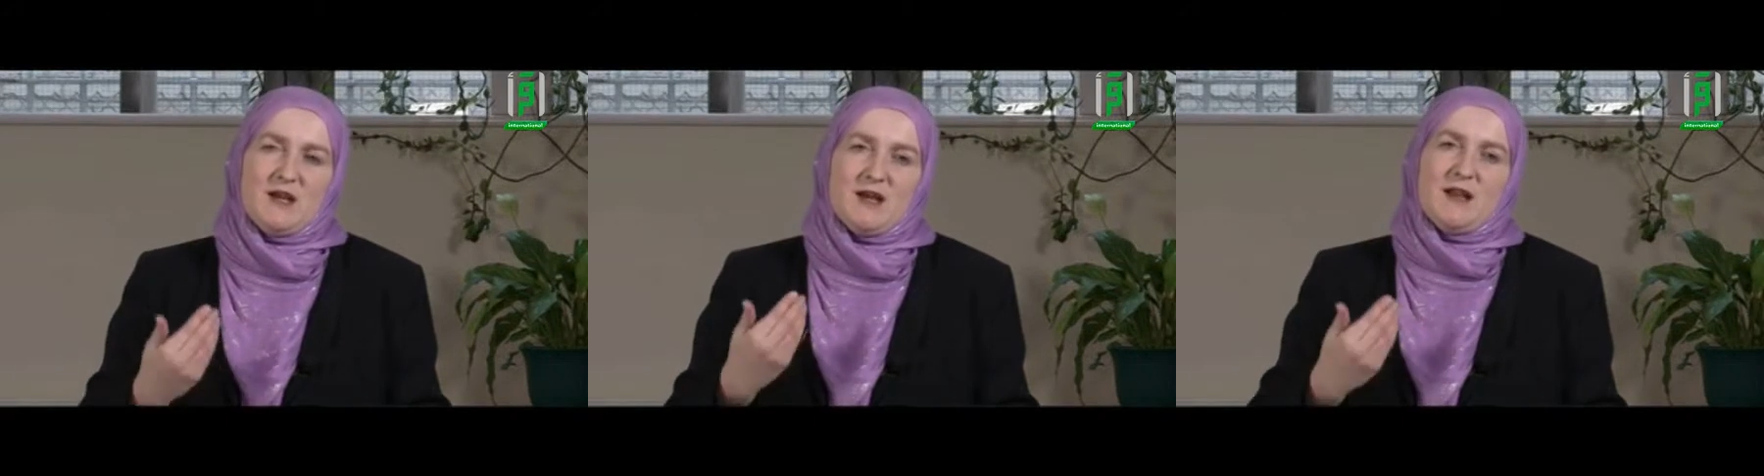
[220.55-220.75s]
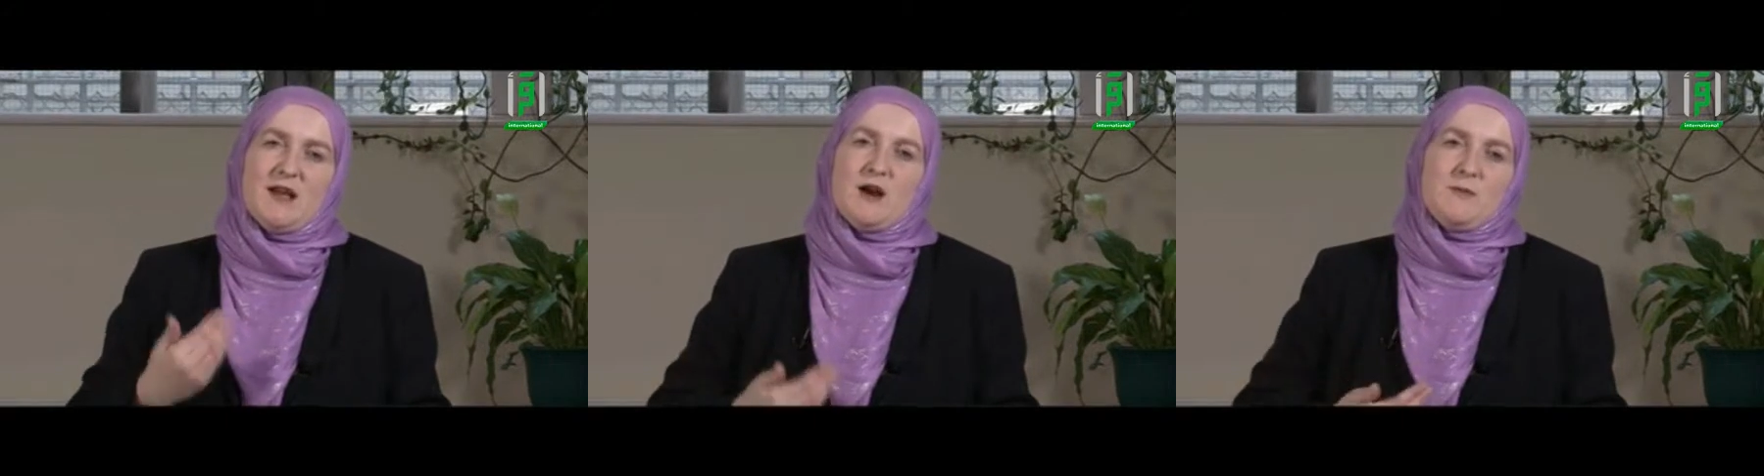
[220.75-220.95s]

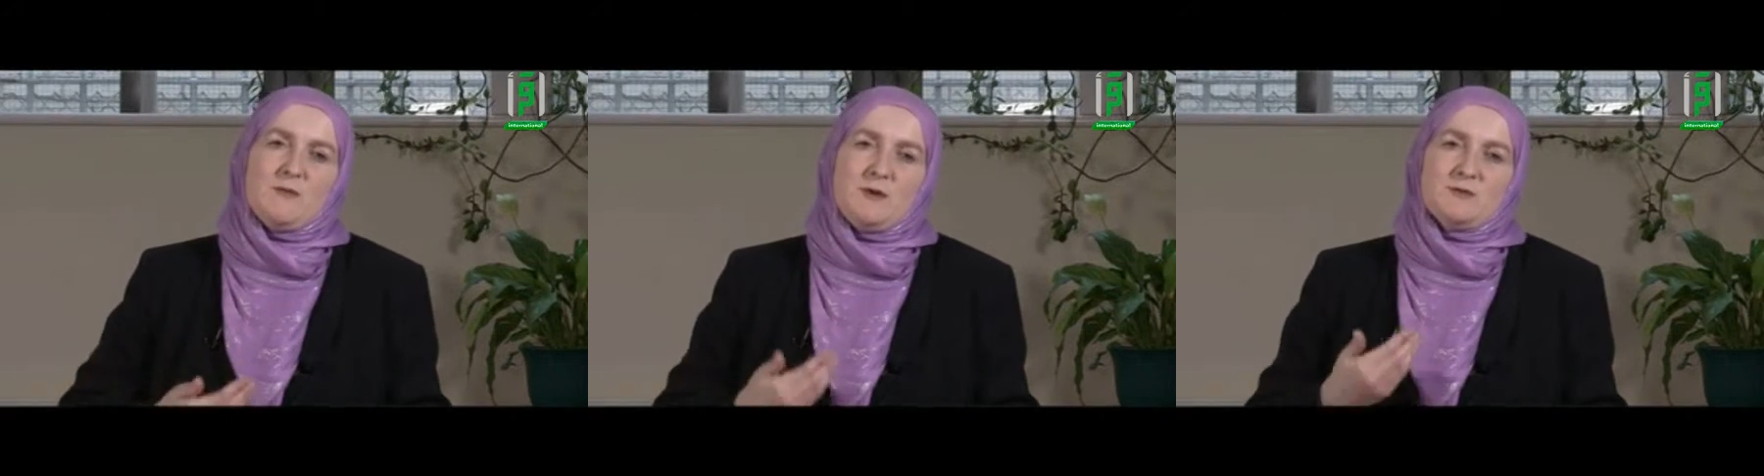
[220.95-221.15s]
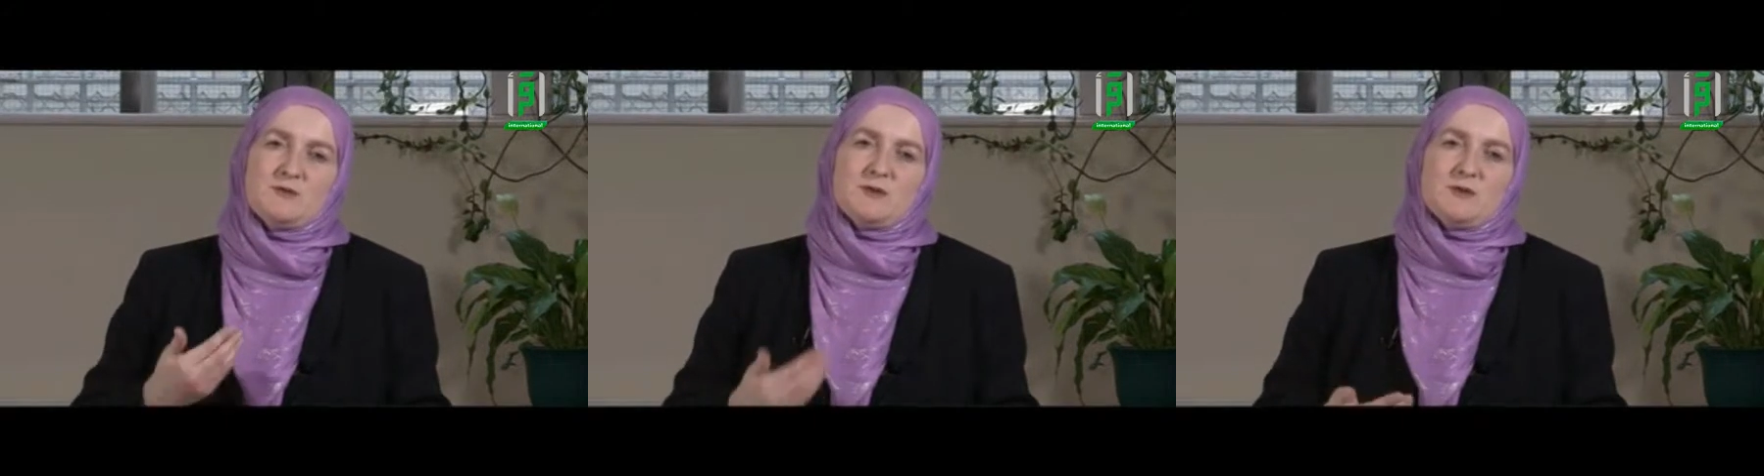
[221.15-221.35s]
and
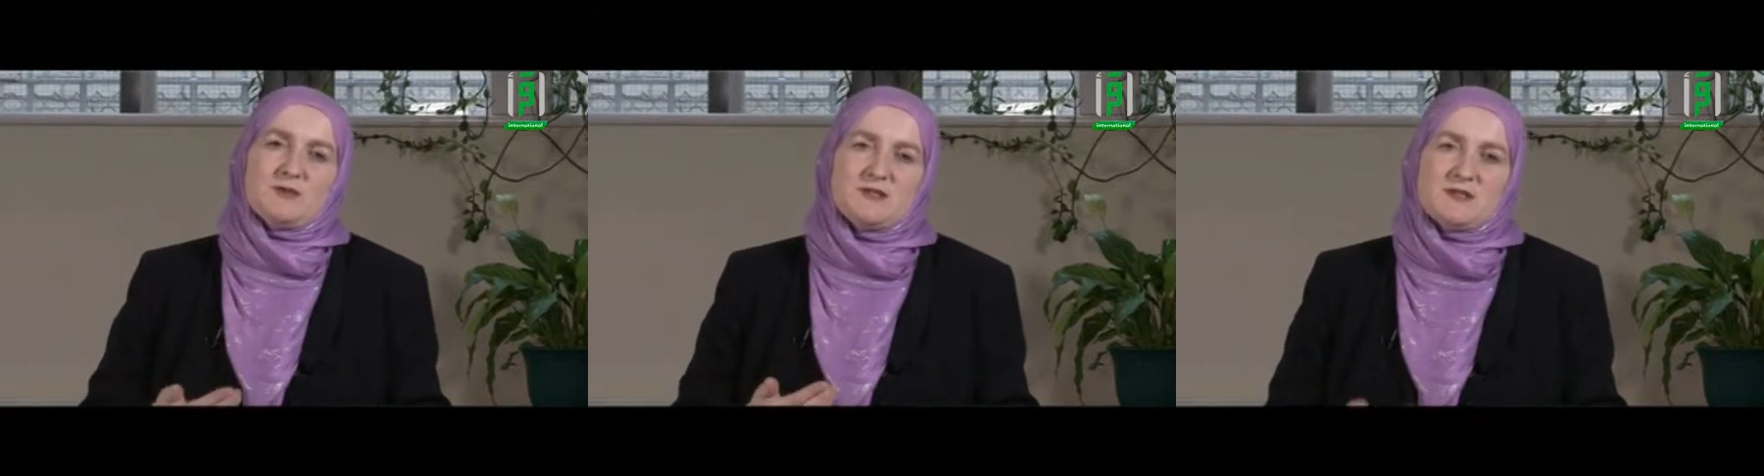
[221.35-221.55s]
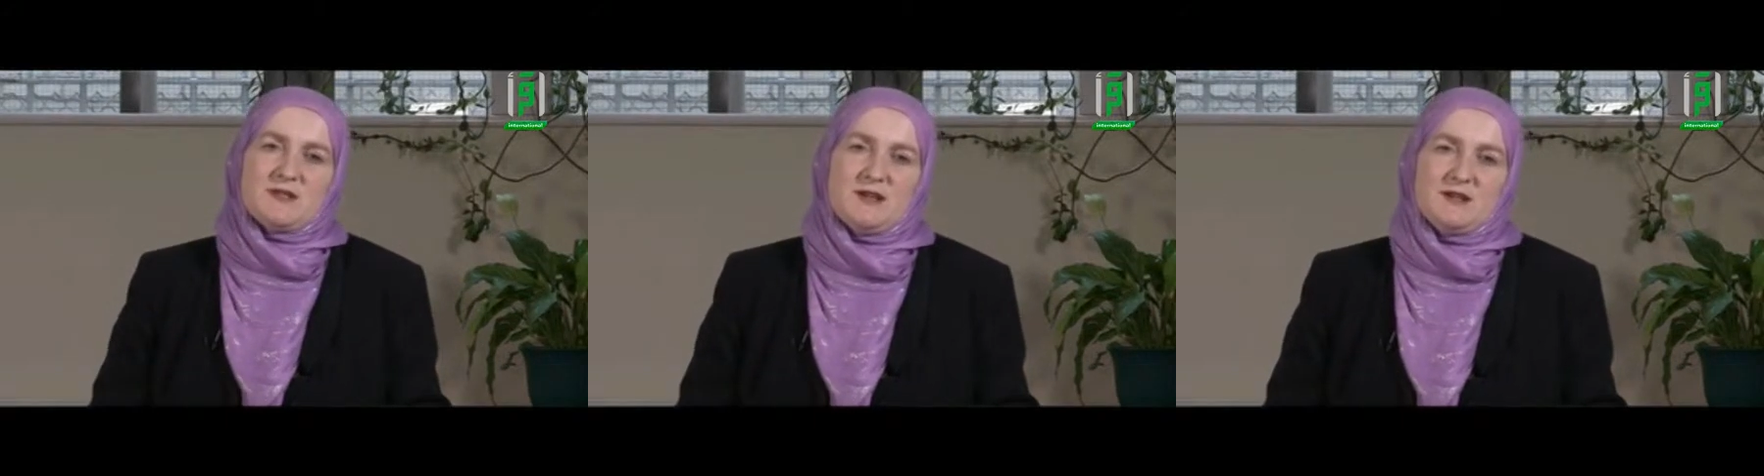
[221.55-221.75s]
help them to
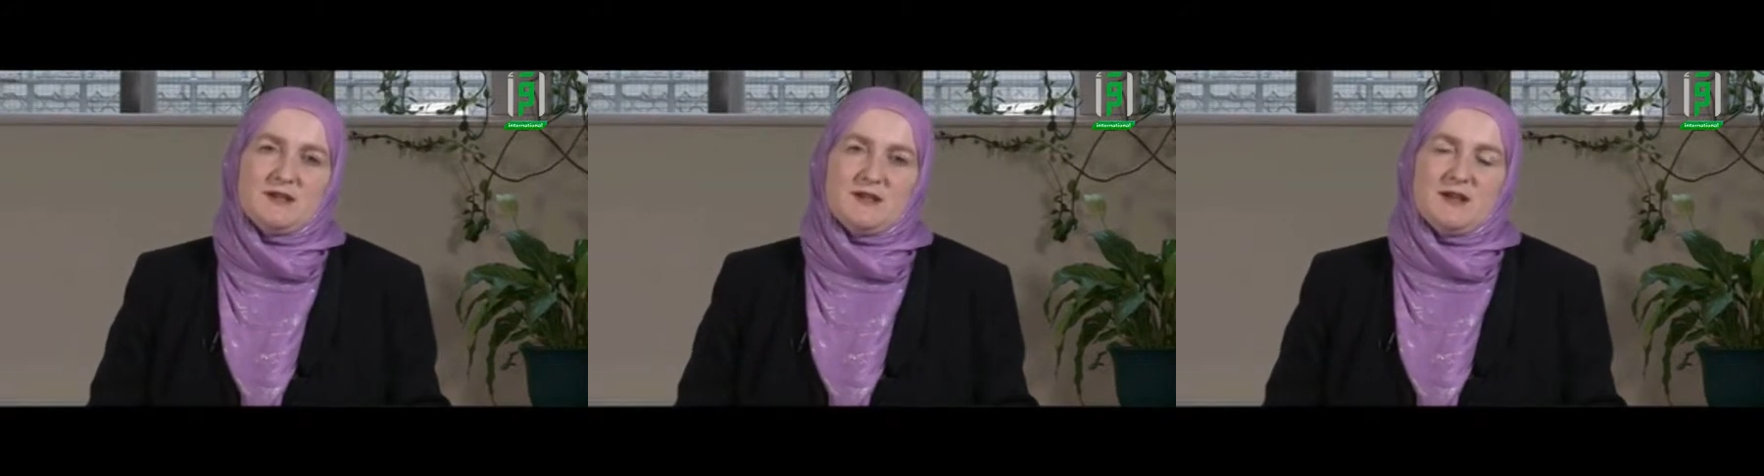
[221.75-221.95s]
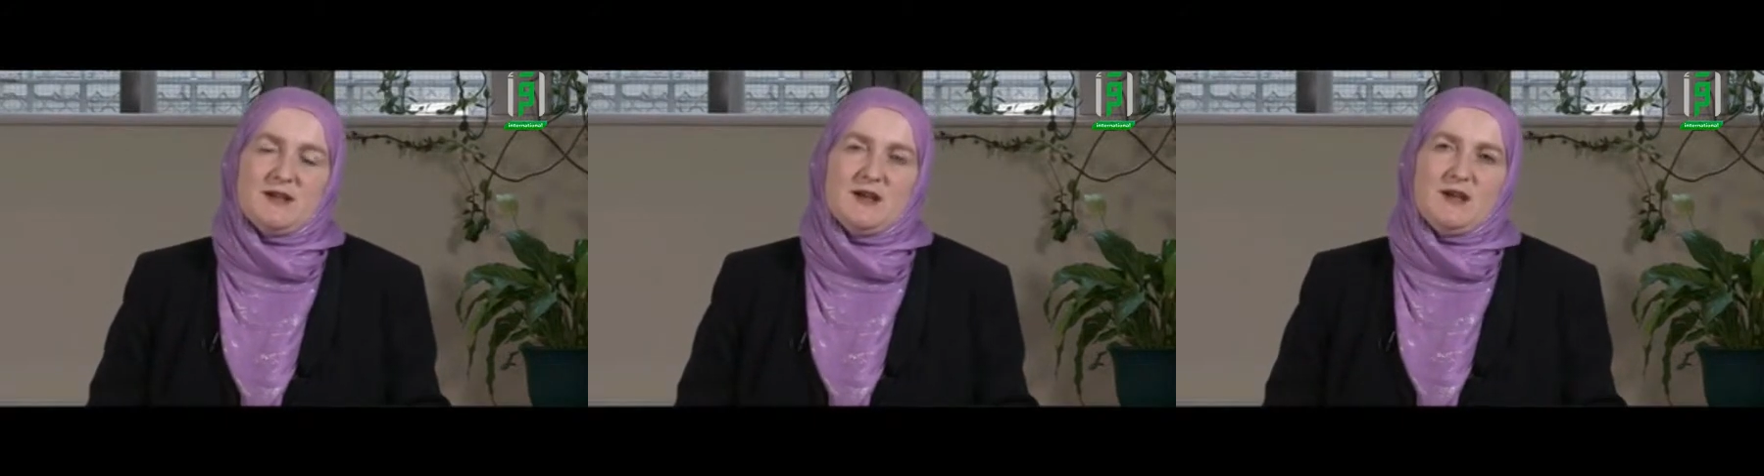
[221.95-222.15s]

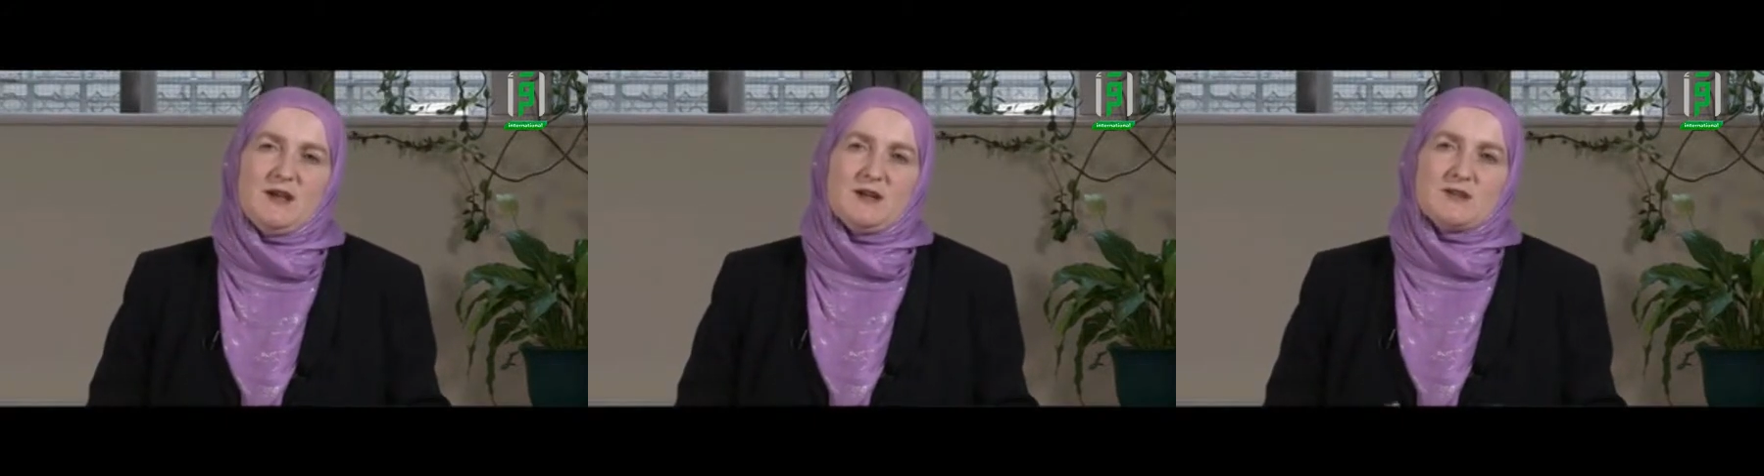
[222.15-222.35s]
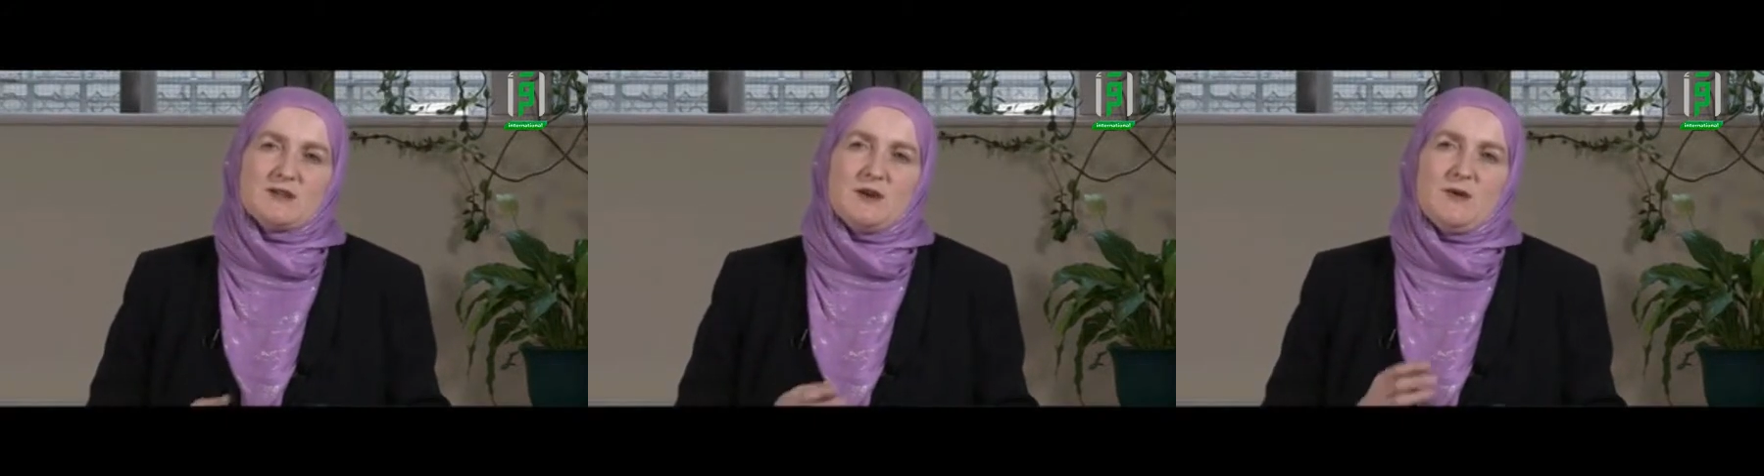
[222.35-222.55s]
understand it.
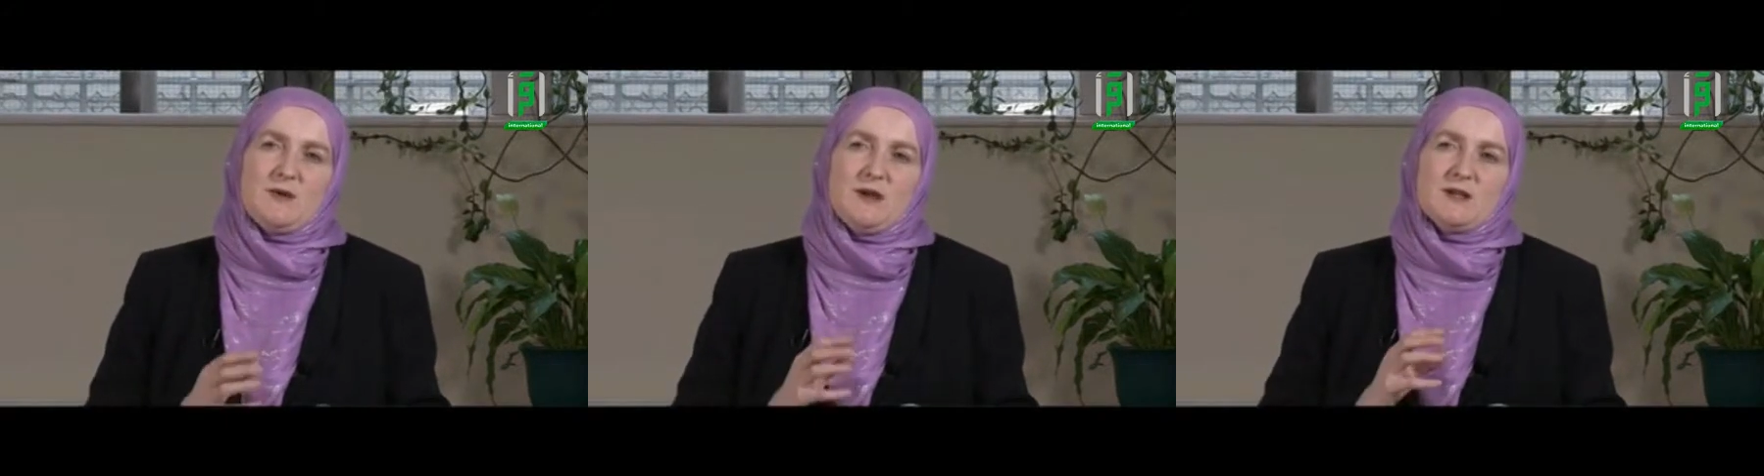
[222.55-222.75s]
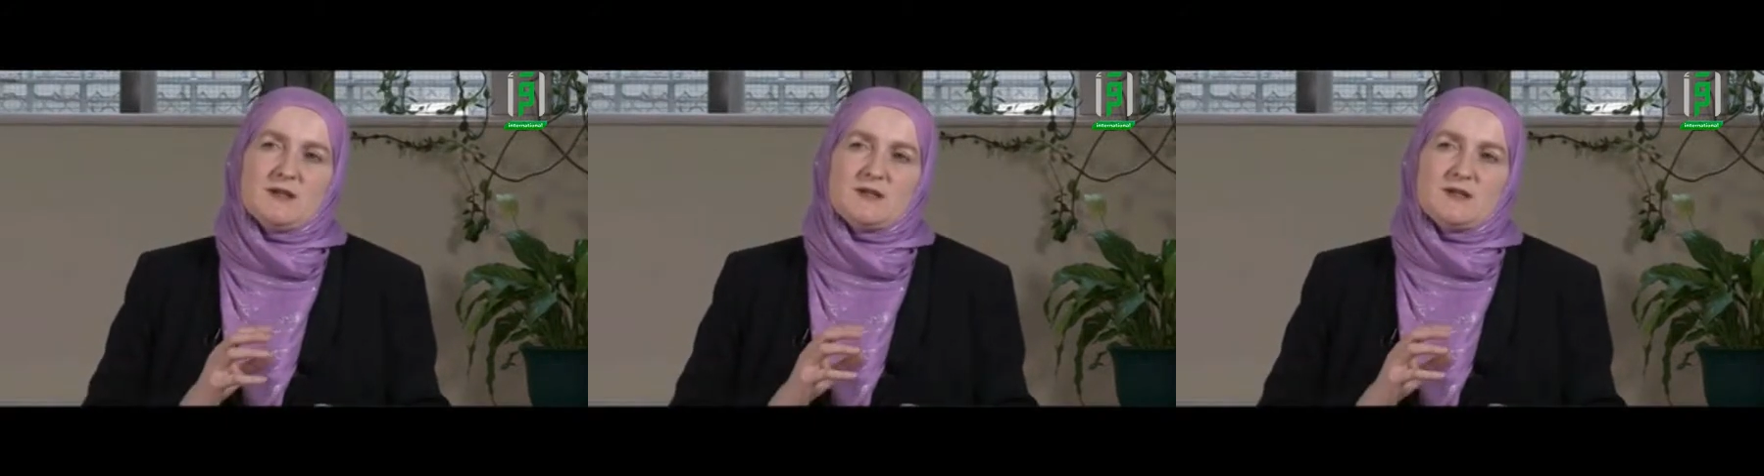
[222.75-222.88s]
So